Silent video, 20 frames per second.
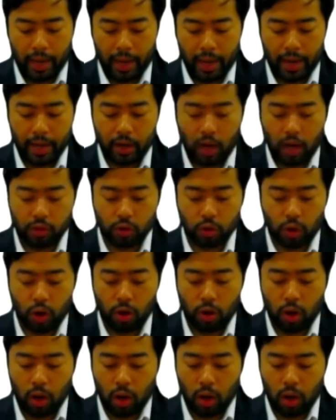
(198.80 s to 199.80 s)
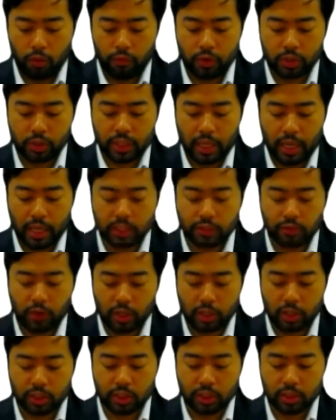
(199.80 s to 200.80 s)
and other oversight
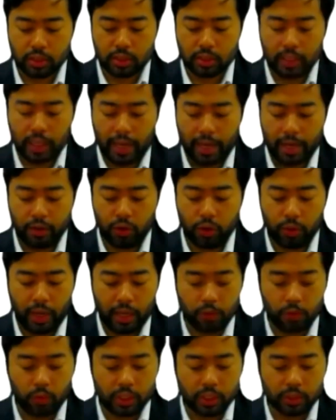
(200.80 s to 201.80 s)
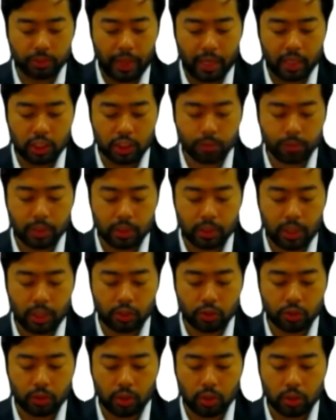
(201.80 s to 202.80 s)
functions, and UN risk management,
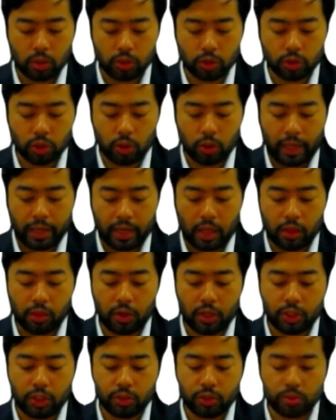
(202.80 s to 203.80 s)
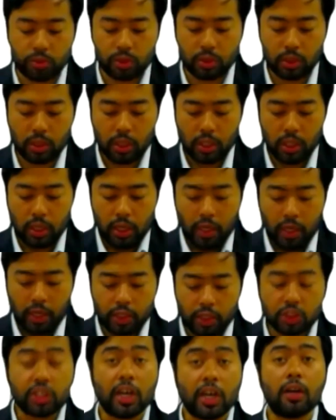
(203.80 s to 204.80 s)
internal control, and other issues.
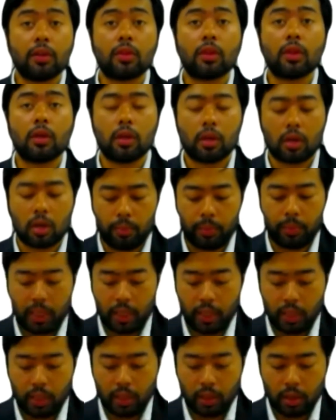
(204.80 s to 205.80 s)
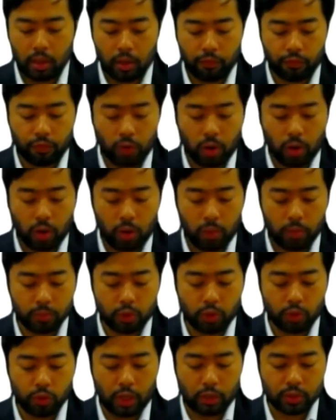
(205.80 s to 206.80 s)
He chaired the committee from
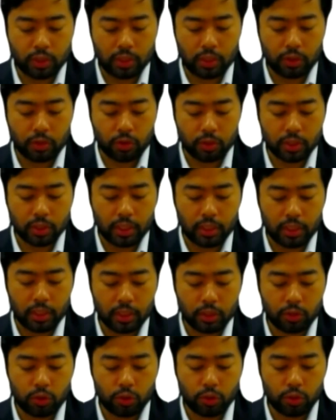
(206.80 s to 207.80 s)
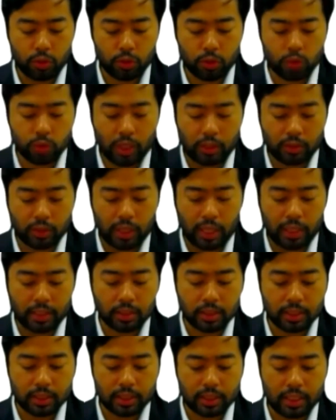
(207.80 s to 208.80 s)
2013 to
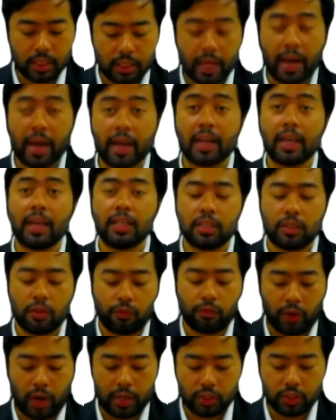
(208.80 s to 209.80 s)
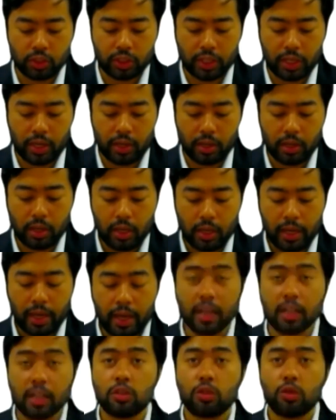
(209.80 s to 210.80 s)
2016 and is the vice chair
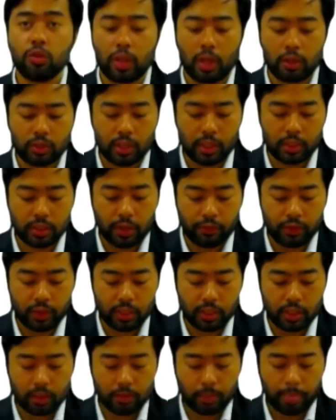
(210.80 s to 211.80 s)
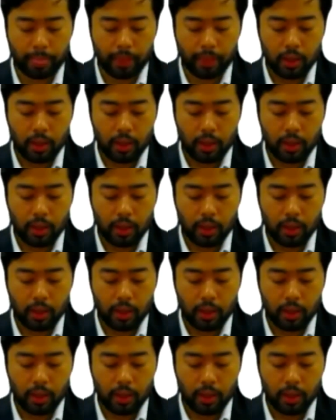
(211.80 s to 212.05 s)
in 2017.